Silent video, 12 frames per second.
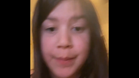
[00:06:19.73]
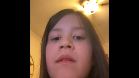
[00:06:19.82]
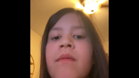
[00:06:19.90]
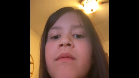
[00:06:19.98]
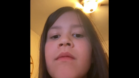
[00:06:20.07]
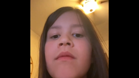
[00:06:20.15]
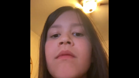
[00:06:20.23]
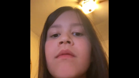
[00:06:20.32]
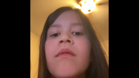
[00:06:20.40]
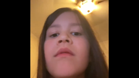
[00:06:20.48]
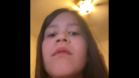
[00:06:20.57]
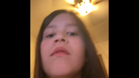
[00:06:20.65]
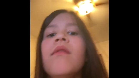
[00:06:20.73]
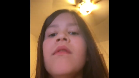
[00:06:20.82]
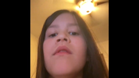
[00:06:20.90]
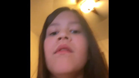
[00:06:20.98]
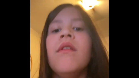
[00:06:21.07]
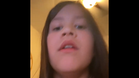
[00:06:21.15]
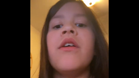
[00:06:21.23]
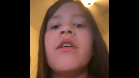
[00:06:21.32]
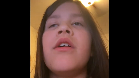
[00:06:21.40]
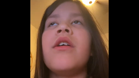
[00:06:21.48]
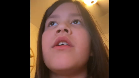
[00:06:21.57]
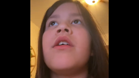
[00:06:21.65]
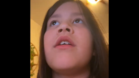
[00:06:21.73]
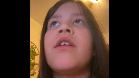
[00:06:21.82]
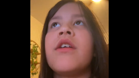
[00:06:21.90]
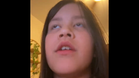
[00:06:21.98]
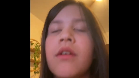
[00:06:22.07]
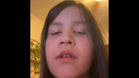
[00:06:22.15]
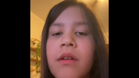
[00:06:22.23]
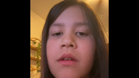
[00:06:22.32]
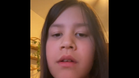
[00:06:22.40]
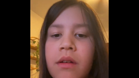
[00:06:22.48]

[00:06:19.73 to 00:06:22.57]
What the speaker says: [no speech]